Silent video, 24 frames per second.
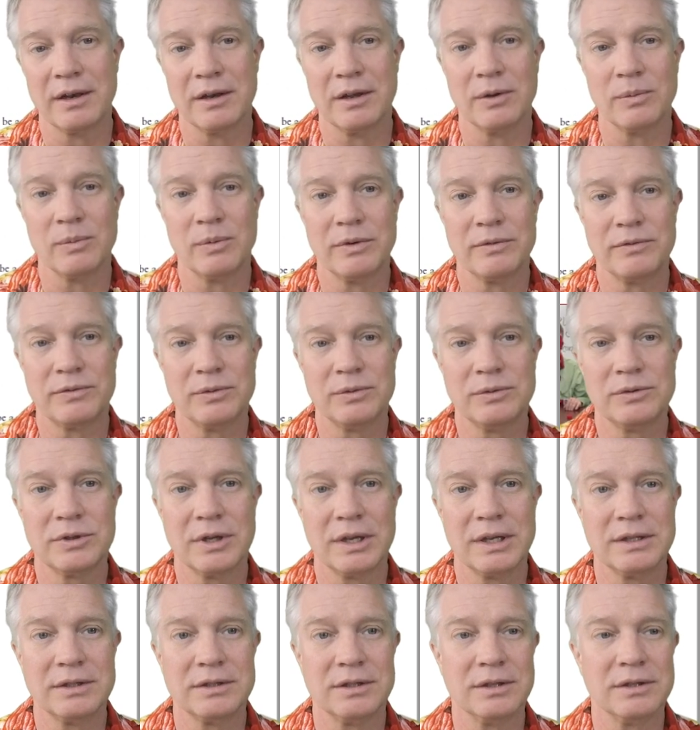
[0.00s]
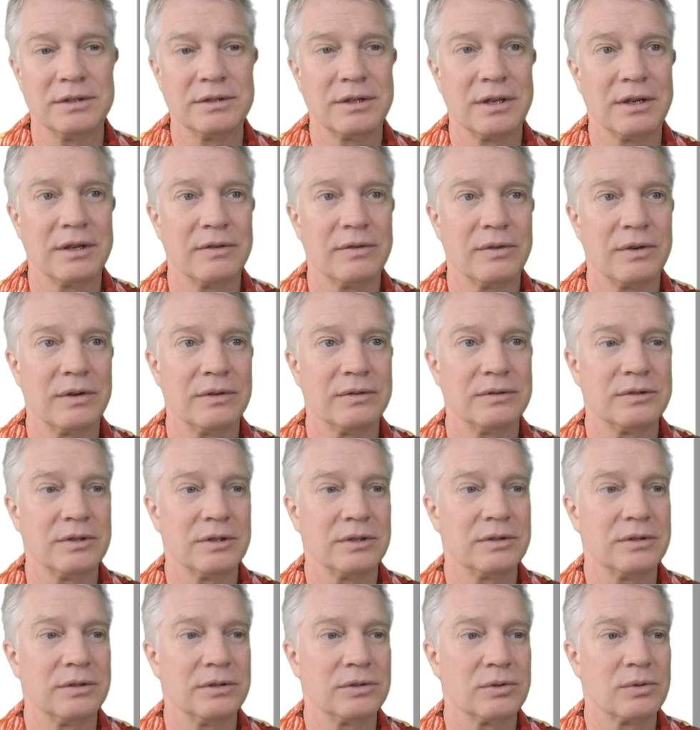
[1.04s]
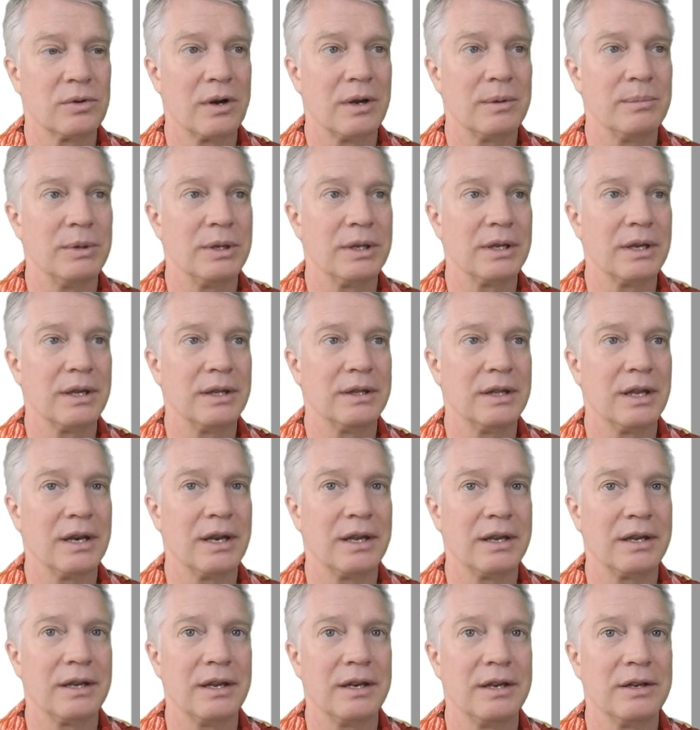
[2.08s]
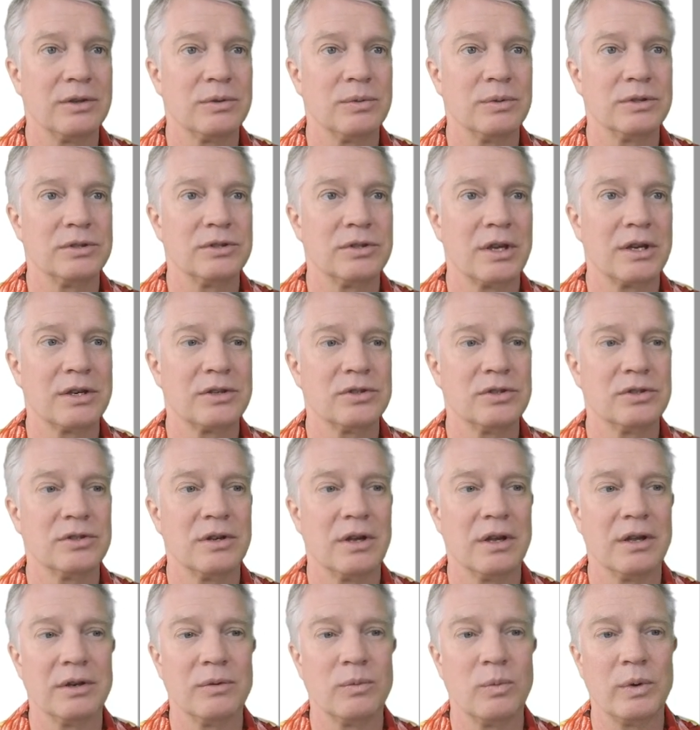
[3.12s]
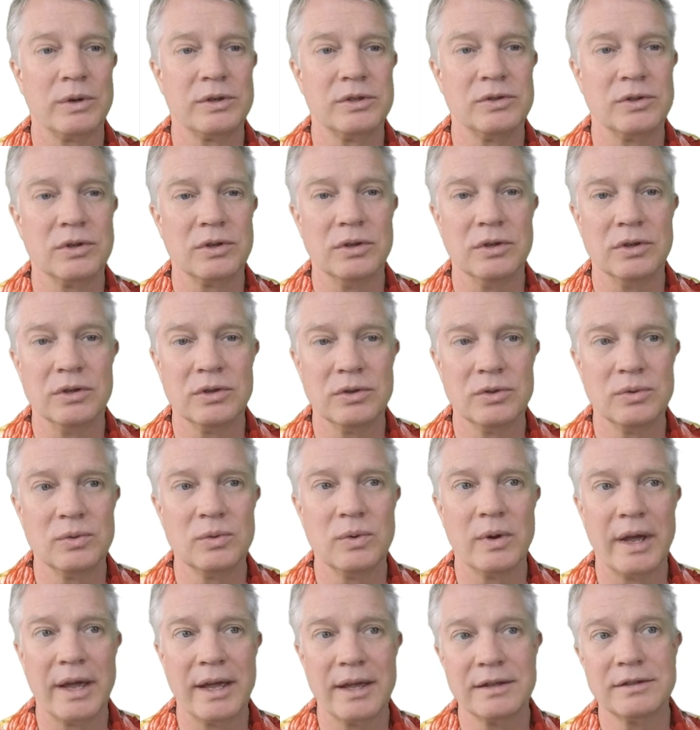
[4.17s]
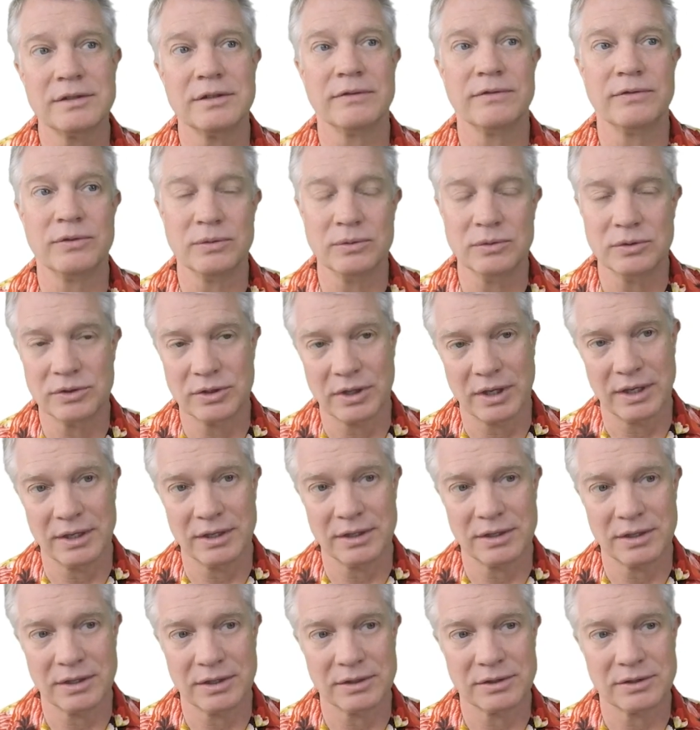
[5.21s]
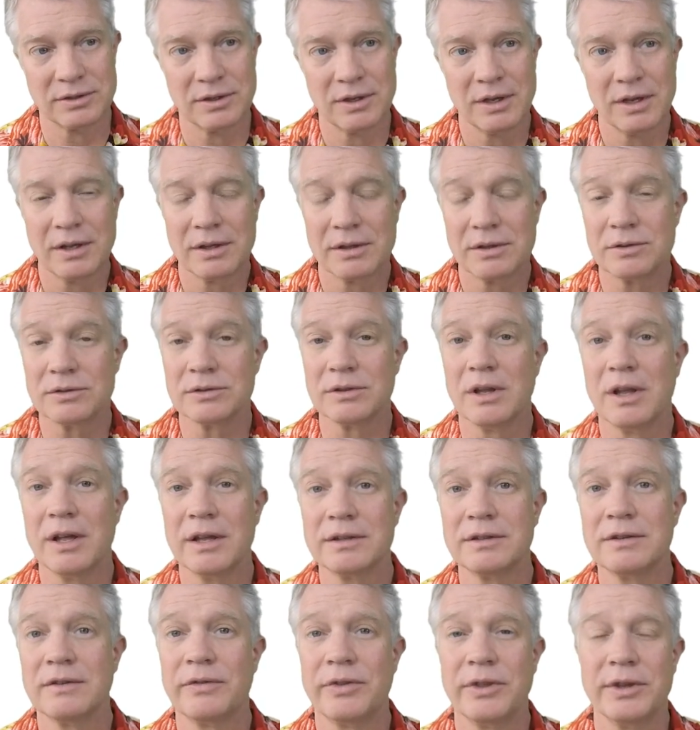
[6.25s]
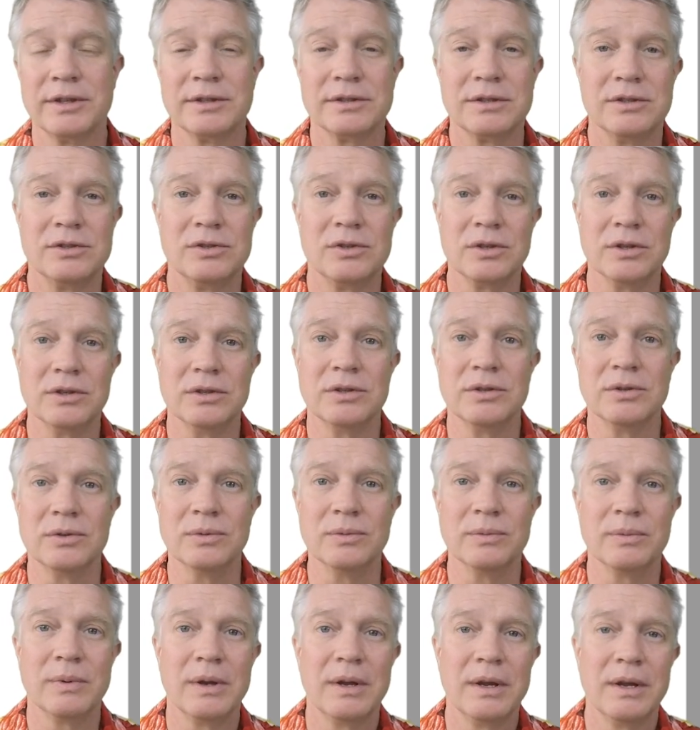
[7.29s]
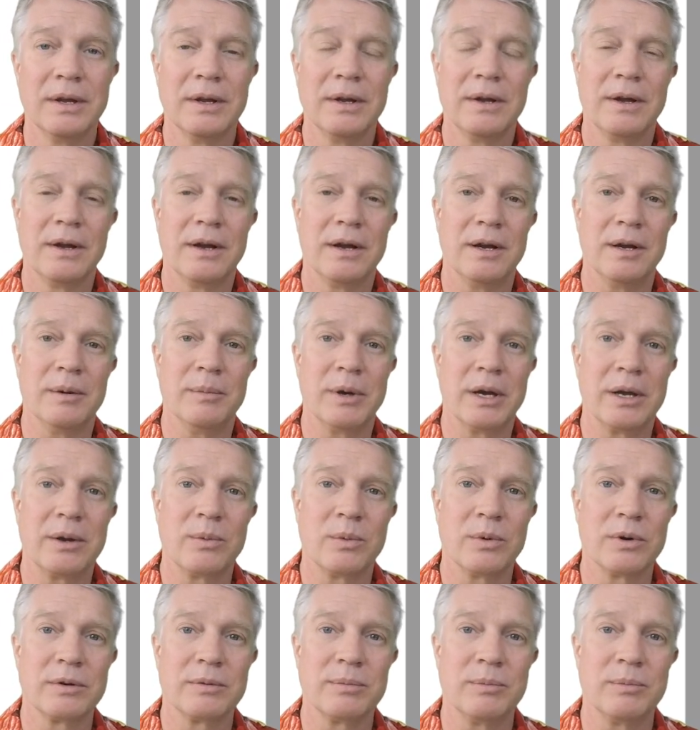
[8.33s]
on what food science is, kind of what I was just describing, and then I get into a section on what you can do as a food scientist. There's lots of things that you can do. I work